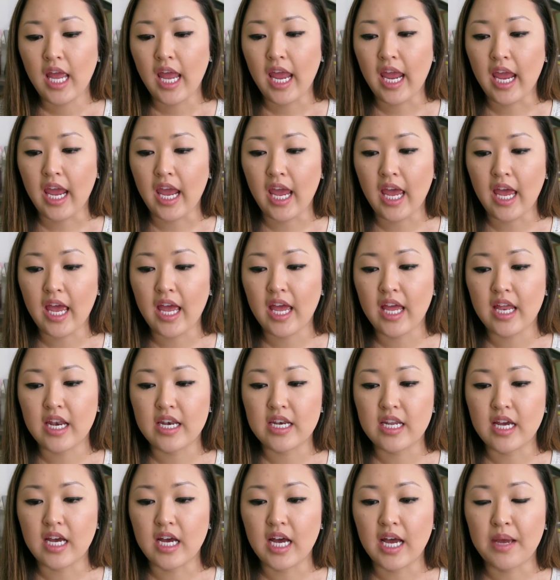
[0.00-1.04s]

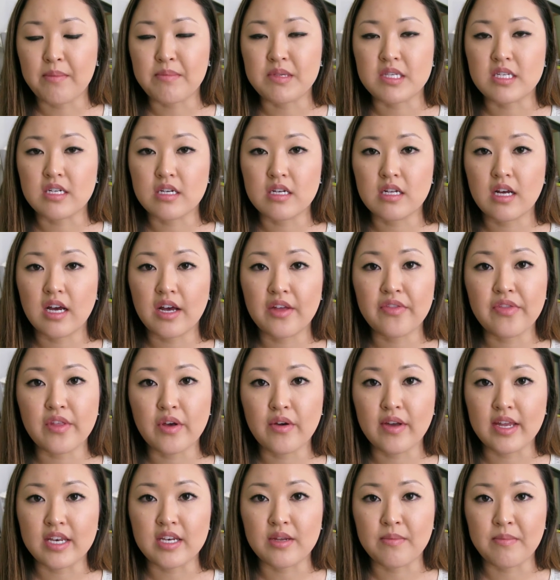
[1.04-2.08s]
And I'm still on the
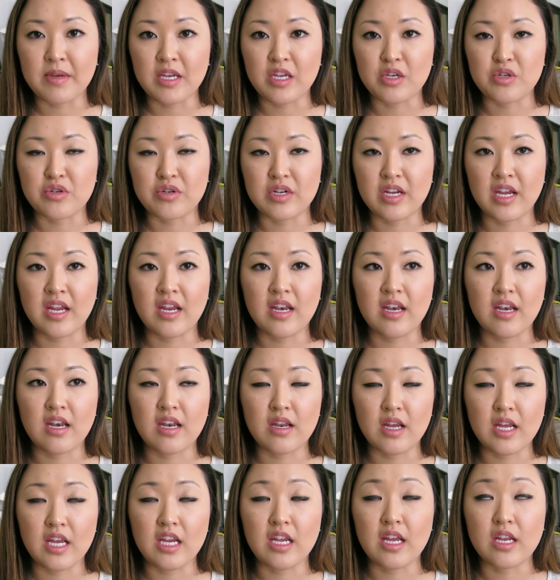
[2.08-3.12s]

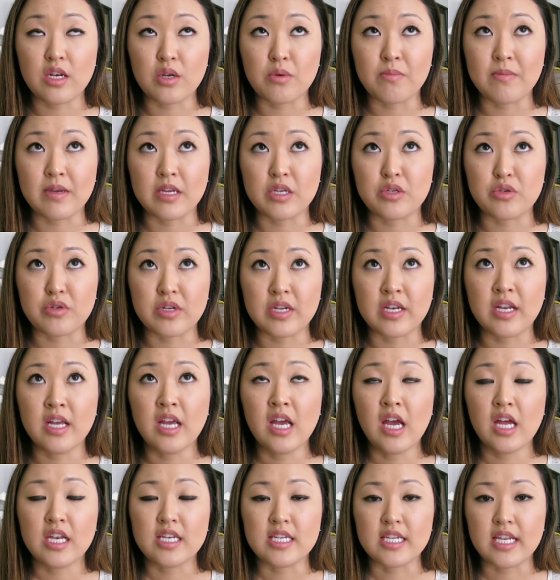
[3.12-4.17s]
endometrium.
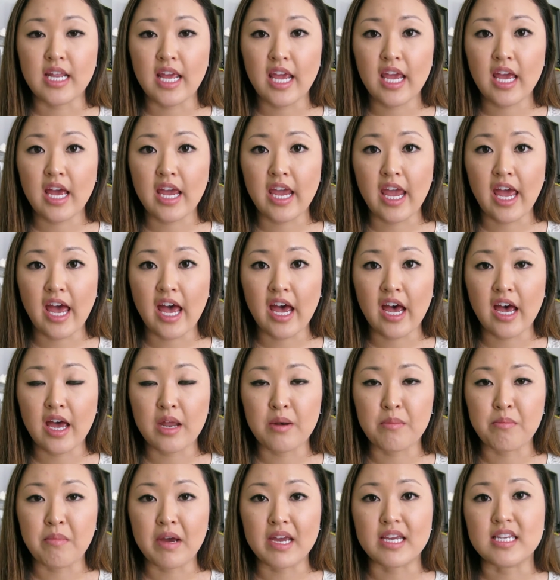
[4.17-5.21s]
Today I
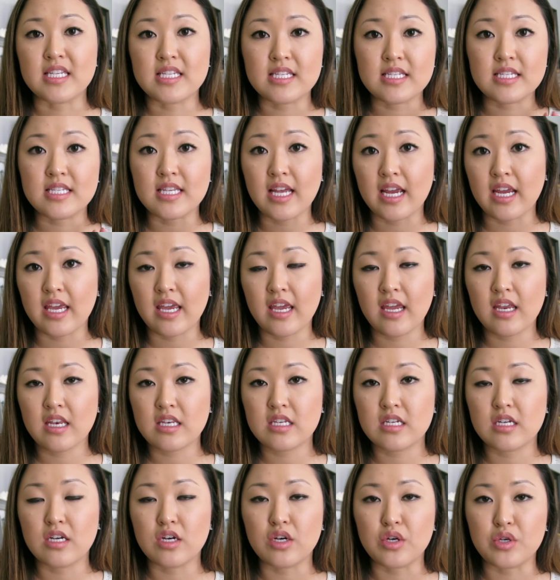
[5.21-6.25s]
had my second
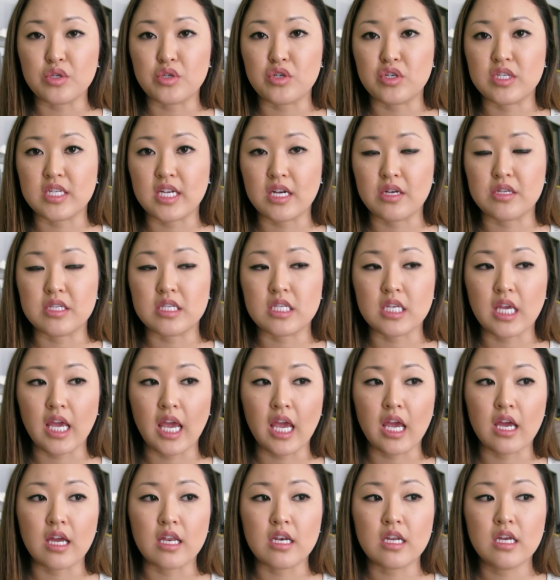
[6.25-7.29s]
ultrasound
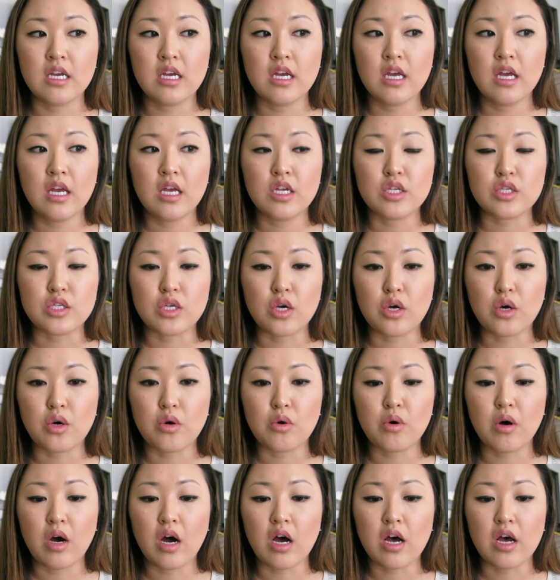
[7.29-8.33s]
scan.
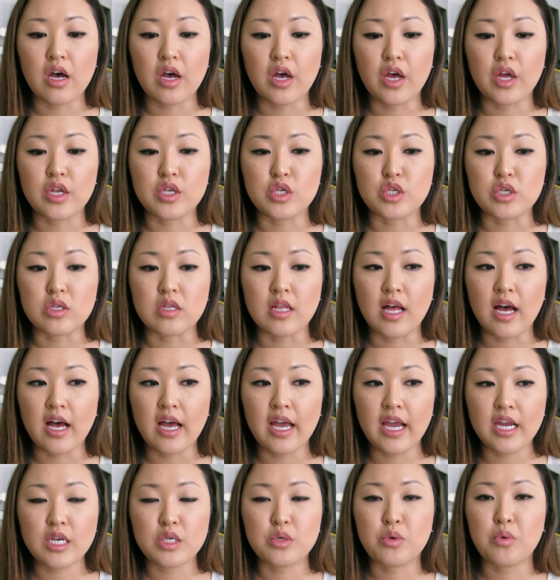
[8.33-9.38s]
So on
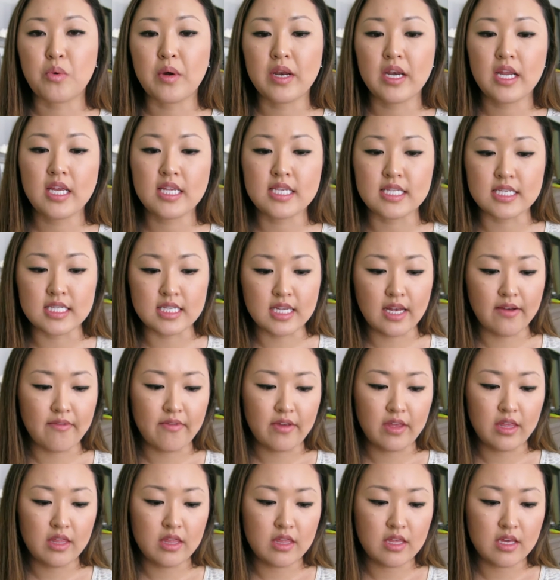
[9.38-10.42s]
July
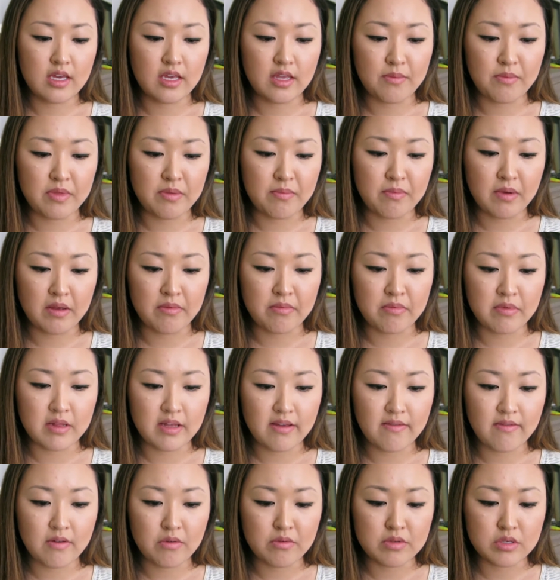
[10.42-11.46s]
27th, I
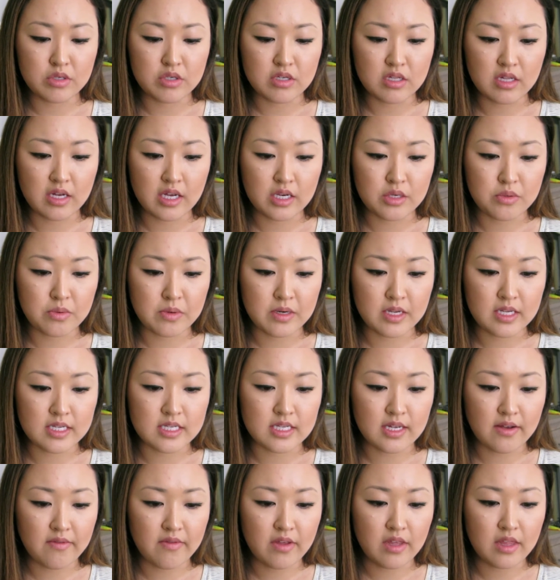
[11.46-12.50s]
believe it was July
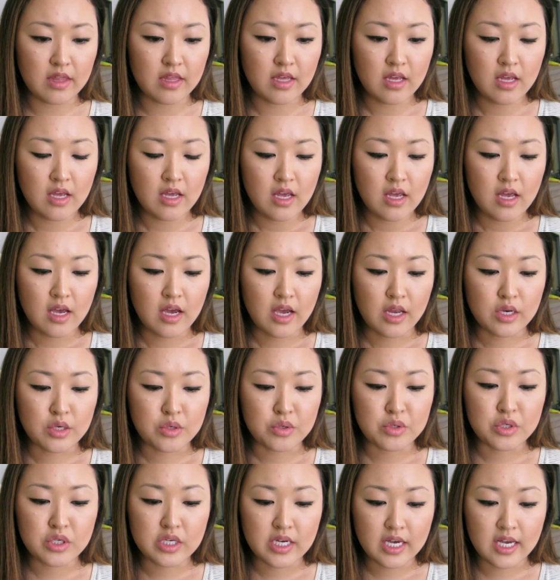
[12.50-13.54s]
27th, I
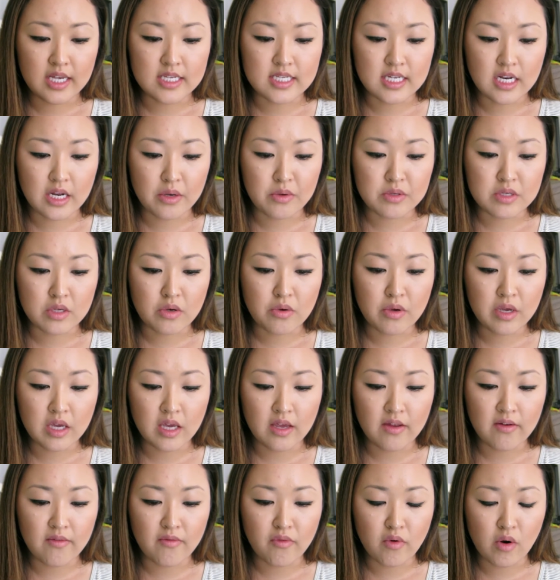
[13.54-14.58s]
told you guys that I was going
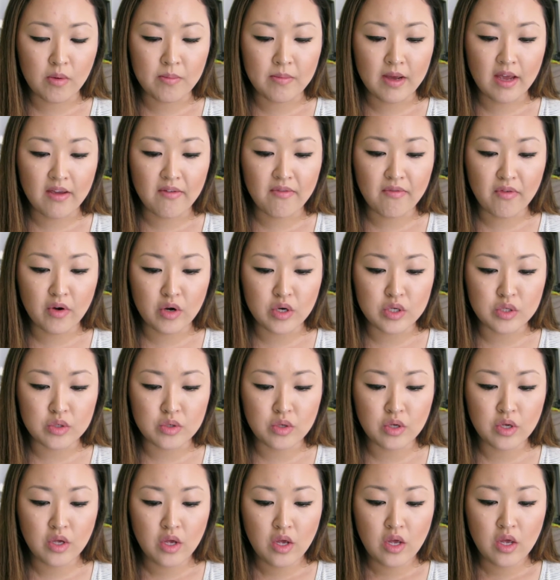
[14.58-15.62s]
in for my
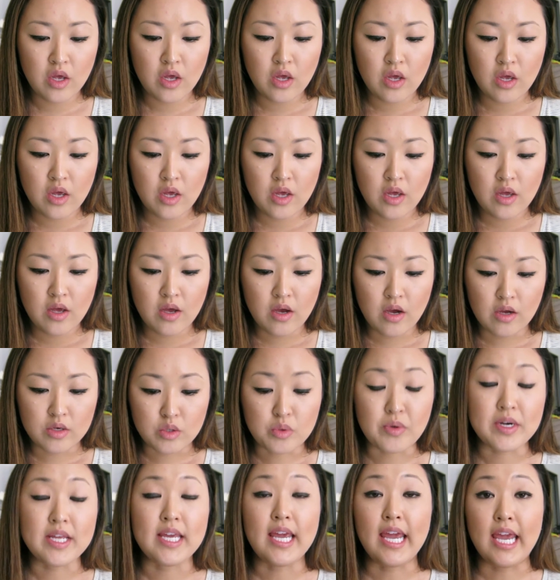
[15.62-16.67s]
first
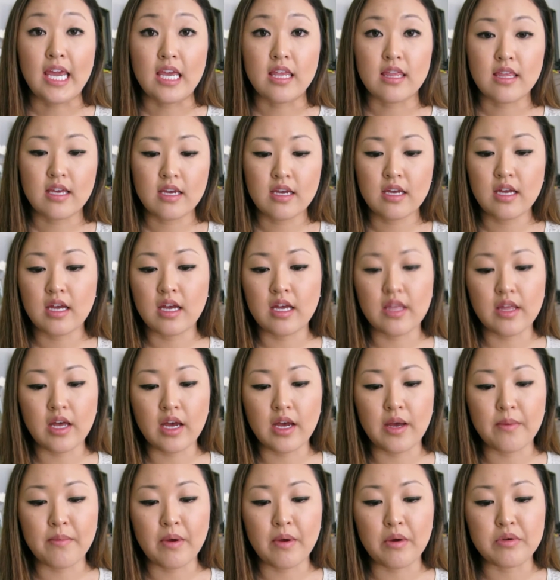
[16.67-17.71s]
28th.
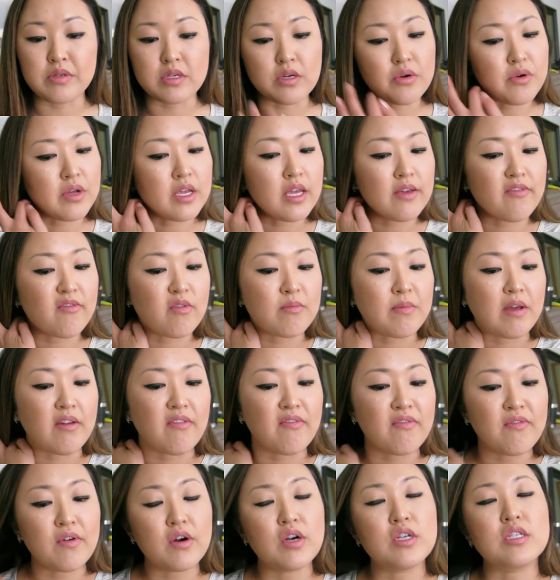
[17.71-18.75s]
I was going in for my
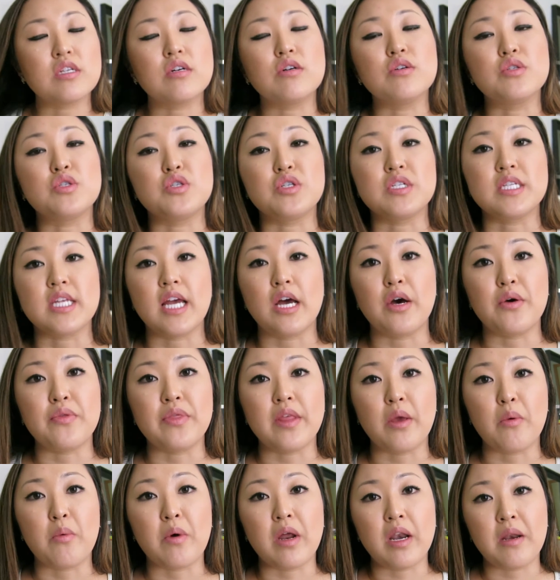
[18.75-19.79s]
first ultrasound.
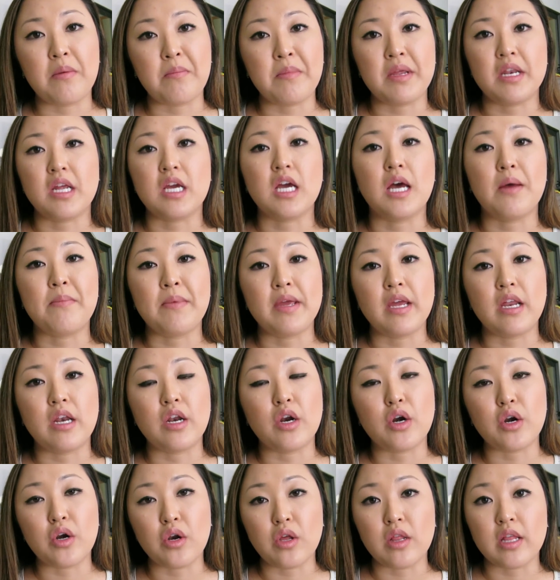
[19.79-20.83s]
They wanted me to come in
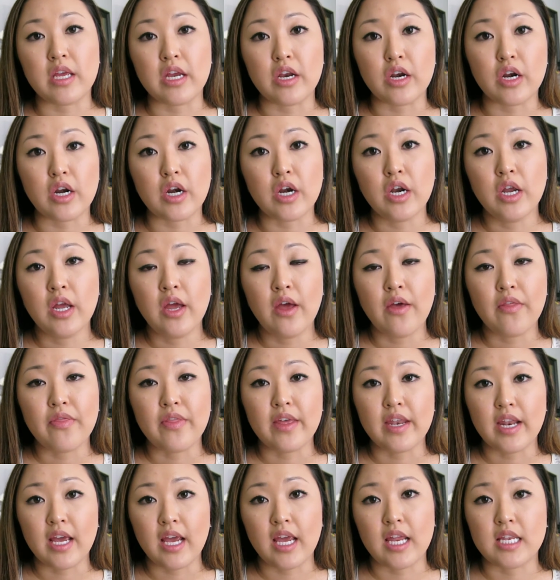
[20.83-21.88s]
earlier
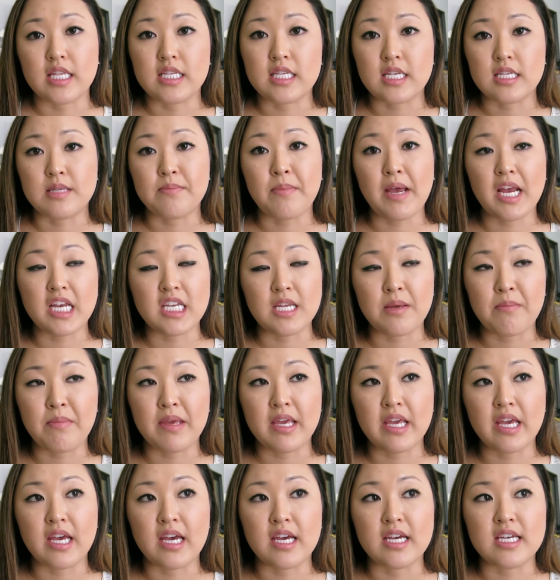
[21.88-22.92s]
than I had suspected
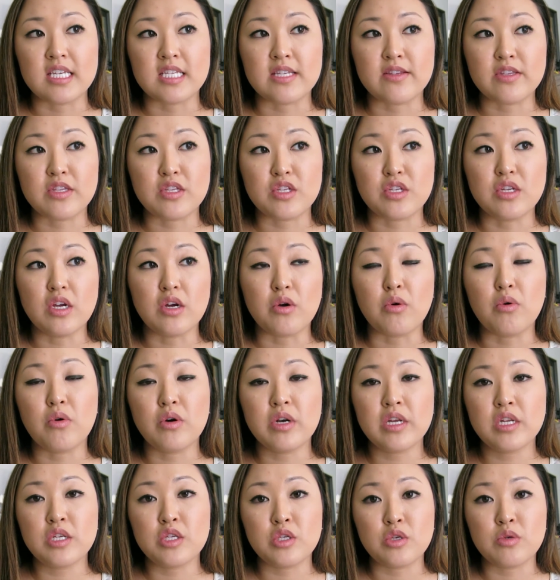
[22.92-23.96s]
because
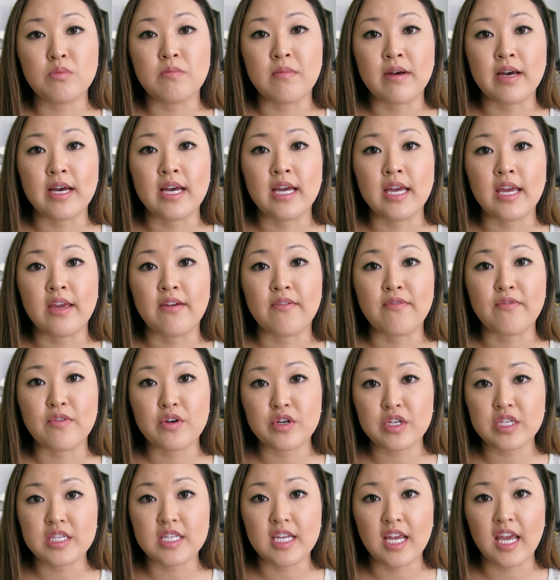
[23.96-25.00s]
according to my
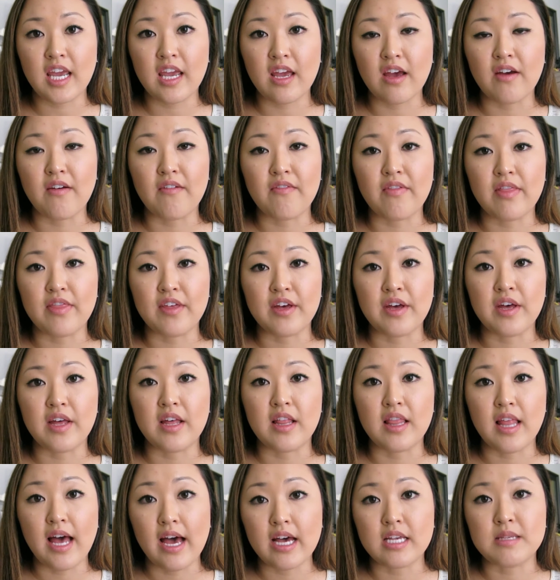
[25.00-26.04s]
first day of the
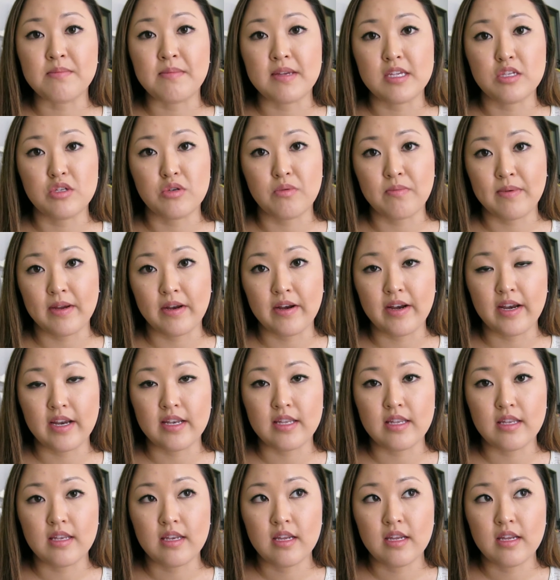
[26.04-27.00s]
last menstrual period,